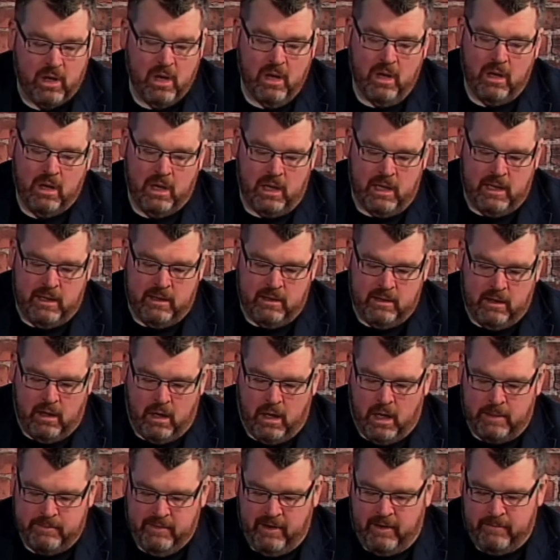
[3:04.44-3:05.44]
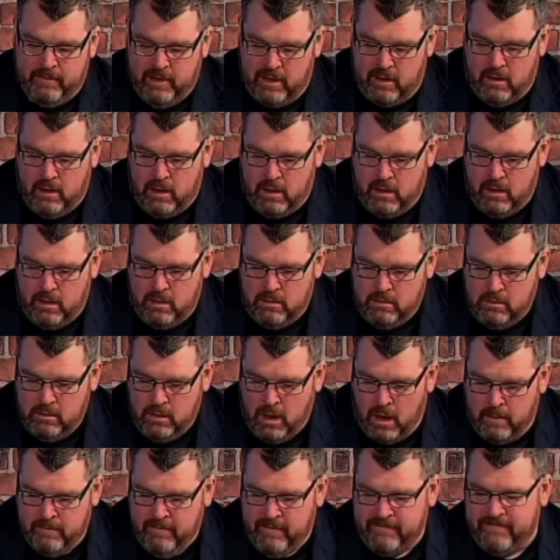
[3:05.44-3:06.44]
look,
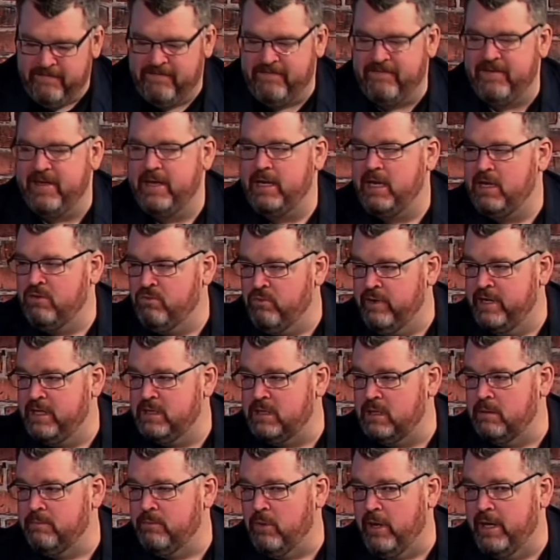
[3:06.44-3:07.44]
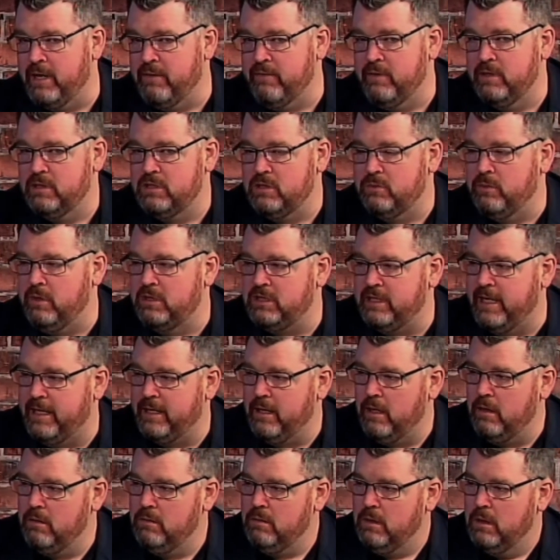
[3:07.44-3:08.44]
I'm a fairly recent migrant to
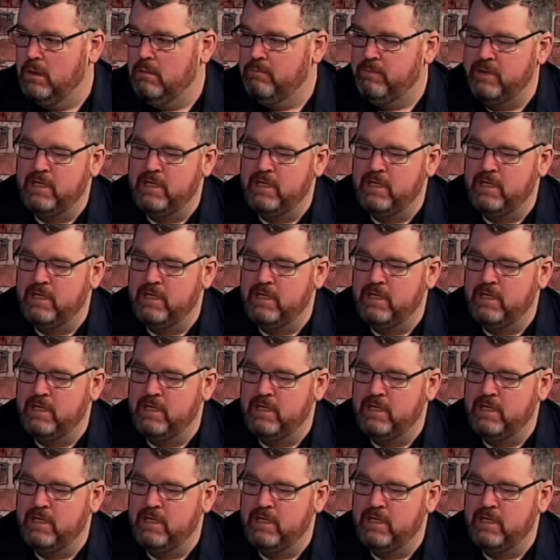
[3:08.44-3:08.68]
Otago.